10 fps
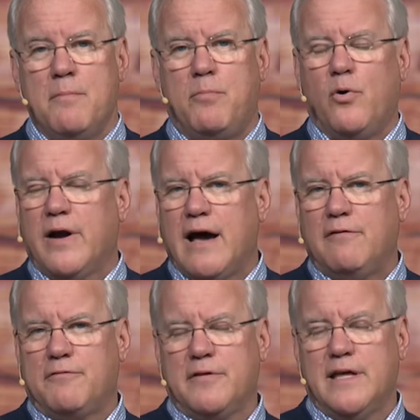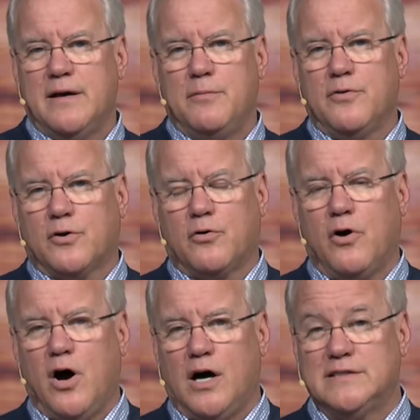poured out for them on the
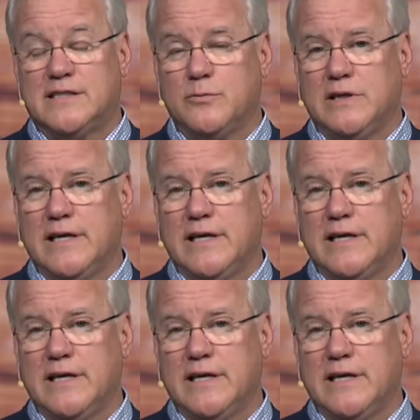cross that would